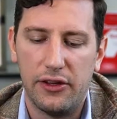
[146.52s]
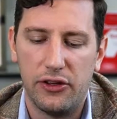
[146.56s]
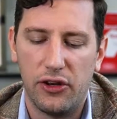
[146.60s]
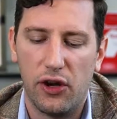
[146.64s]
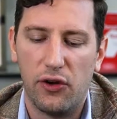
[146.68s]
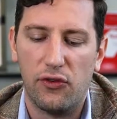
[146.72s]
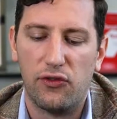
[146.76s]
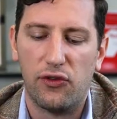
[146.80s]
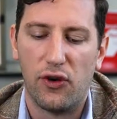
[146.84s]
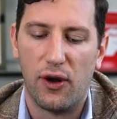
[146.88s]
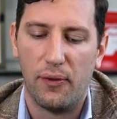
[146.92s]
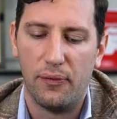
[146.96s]

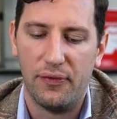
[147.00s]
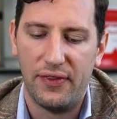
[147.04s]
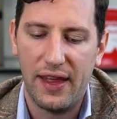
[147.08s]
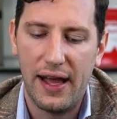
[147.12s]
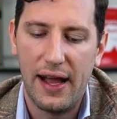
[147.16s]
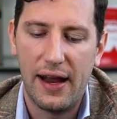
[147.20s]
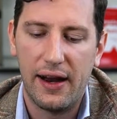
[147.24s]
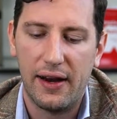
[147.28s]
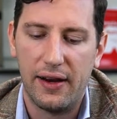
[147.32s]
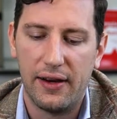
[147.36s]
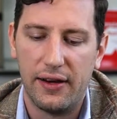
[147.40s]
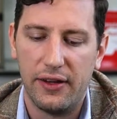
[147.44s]
From
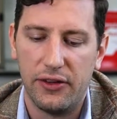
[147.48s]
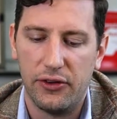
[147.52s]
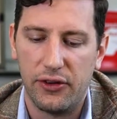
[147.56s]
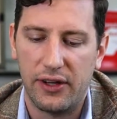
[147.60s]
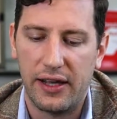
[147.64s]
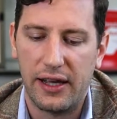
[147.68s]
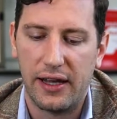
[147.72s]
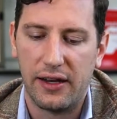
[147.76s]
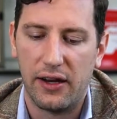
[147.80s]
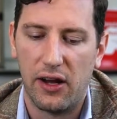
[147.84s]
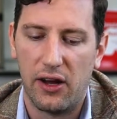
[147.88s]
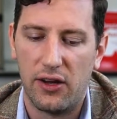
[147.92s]
there, you
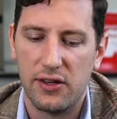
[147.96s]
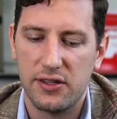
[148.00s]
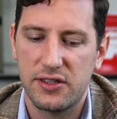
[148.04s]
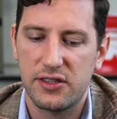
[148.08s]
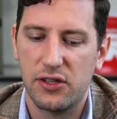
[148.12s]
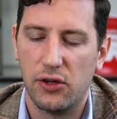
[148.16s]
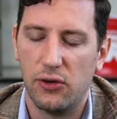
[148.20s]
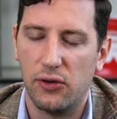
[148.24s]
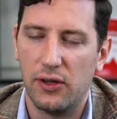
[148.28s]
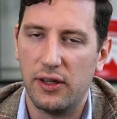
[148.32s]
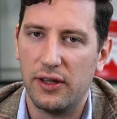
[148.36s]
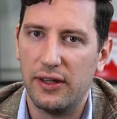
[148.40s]
can
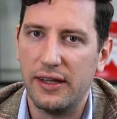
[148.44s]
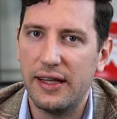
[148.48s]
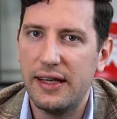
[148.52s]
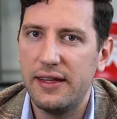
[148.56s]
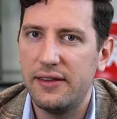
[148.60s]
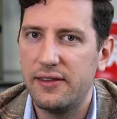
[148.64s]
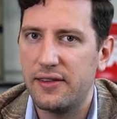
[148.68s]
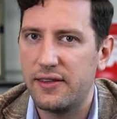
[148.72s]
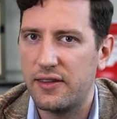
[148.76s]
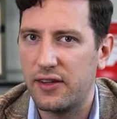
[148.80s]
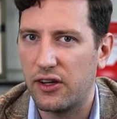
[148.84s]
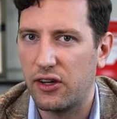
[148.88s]
also
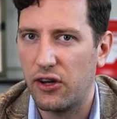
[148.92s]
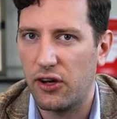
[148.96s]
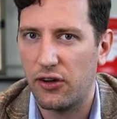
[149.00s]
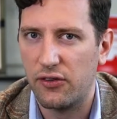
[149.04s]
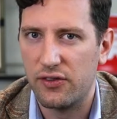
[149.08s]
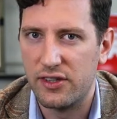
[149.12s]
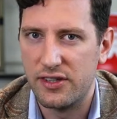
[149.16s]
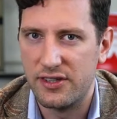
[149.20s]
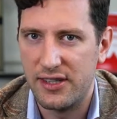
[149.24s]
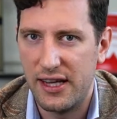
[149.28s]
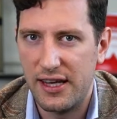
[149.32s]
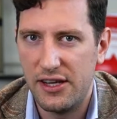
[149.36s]
lead the
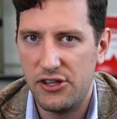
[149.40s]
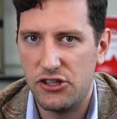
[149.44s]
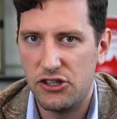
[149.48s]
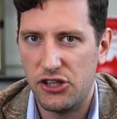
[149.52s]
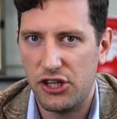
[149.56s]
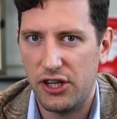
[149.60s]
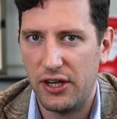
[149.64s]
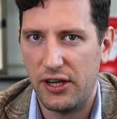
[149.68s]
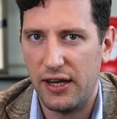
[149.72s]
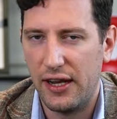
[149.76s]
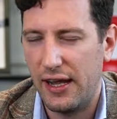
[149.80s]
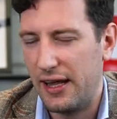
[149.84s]

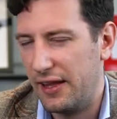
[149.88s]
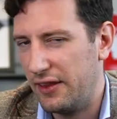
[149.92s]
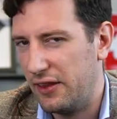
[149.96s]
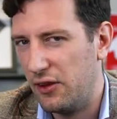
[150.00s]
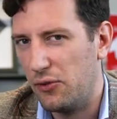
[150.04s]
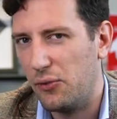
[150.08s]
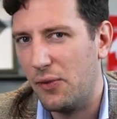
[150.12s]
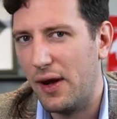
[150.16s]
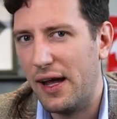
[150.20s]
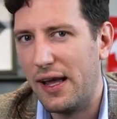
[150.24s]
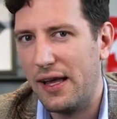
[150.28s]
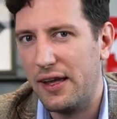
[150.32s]
conversation in
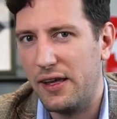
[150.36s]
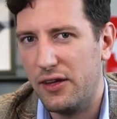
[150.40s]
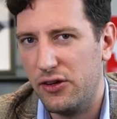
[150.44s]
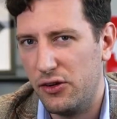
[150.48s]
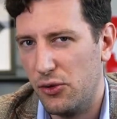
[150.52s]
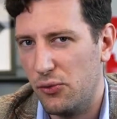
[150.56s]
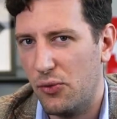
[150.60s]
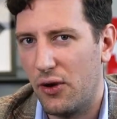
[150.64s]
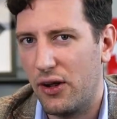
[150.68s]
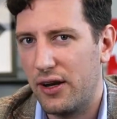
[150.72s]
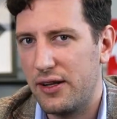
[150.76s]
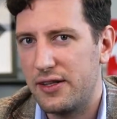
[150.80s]
the way
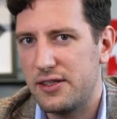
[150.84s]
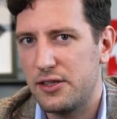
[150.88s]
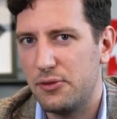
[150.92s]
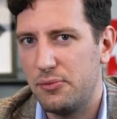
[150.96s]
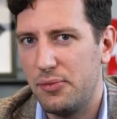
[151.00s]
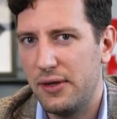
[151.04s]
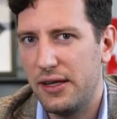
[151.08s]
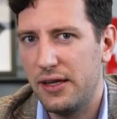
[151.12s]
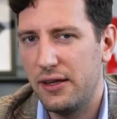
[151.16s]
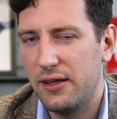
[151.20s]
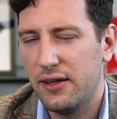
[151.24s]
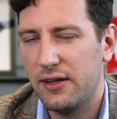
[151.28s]
you want it to
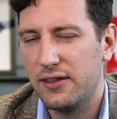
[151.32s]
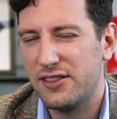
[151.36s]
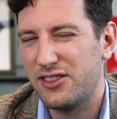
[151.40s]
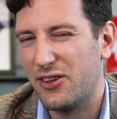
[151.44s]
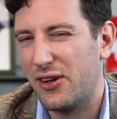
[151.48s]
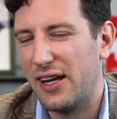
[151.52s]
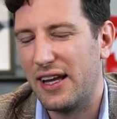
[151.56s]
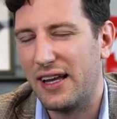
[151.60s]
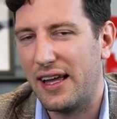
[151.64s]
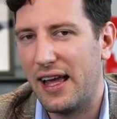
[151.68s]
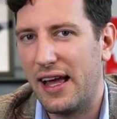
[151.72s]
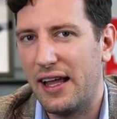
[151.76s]
be. So
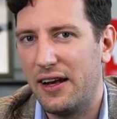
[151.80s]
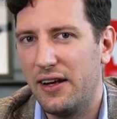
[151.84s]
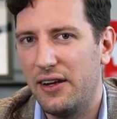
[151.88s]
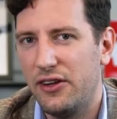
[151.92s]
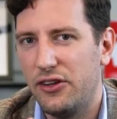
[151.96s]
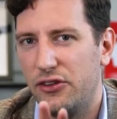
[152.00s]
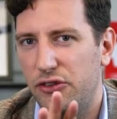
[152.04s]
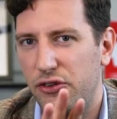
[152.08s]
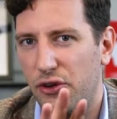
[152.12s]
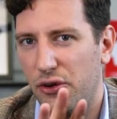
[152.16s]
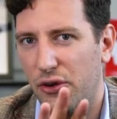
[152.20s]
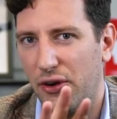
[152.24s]

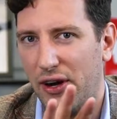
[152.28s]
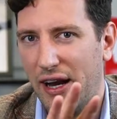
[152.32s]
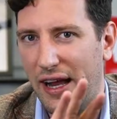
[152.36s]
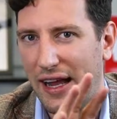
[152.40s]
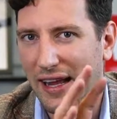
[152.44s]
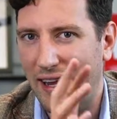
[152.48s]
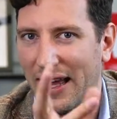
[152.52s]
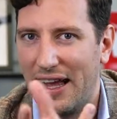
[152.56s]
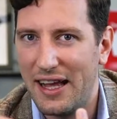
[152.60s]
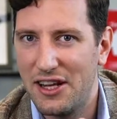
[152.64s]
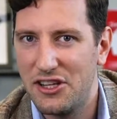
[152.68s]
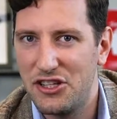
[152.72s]
again, you're
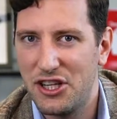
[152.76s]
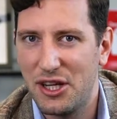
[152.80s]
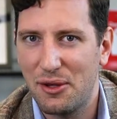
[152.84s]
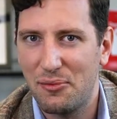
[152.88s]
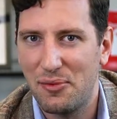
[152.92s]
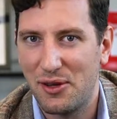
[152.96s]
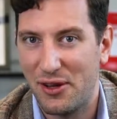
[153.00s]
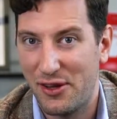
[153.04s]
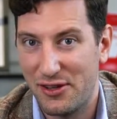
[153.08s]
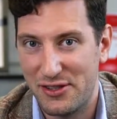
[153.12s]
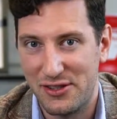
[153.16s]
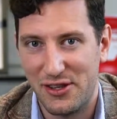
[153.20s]
engaging
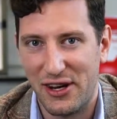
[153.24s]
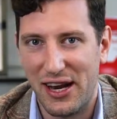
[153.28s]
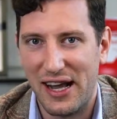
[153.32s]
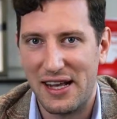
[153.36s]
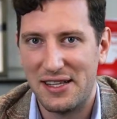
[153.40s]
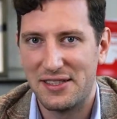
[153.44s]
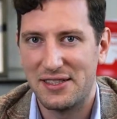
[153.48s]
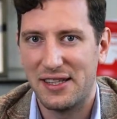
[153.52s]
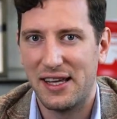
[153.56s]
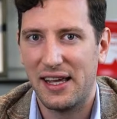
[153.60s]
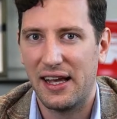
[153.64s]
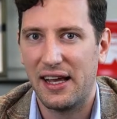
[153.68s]
because you're
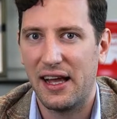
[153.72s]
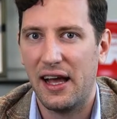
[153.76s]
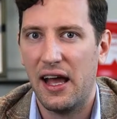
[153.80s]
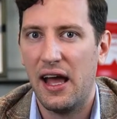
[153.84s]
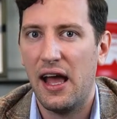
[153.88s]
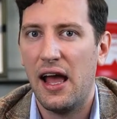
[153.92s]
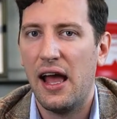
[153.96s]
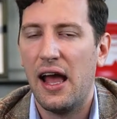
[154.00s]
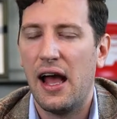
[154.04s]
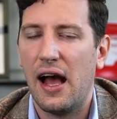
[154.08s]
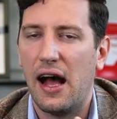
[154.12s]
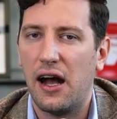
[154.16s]
asking,
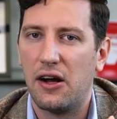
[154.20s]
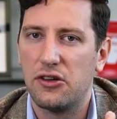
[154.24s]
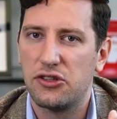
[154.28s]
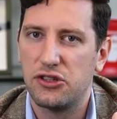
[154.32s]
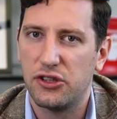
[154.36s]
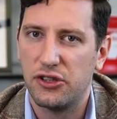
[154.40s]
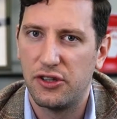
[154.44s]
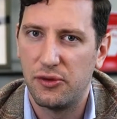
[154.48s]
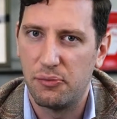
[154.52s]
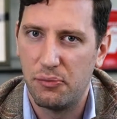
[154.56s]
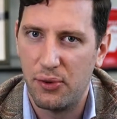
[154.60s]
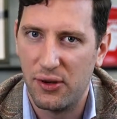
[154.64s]
how
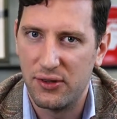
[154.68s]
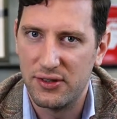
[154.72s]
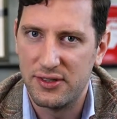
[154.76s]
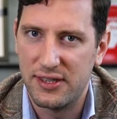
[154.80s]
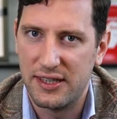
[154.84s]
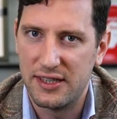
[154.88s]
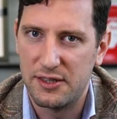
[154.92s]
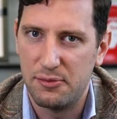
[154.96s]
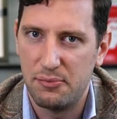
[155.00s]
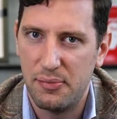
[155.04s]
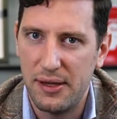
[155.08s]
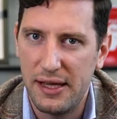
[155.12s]
should the
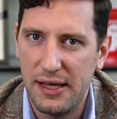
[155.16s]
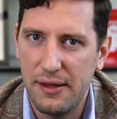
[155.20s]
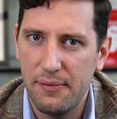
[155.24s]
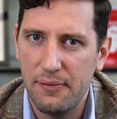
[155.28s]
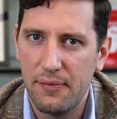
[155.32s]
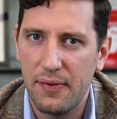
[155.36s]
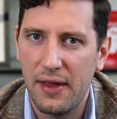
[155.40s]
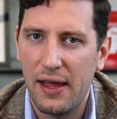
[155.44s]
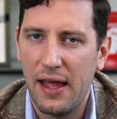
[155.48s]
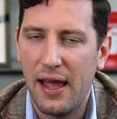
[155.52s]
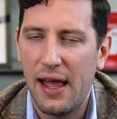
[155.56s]
process be?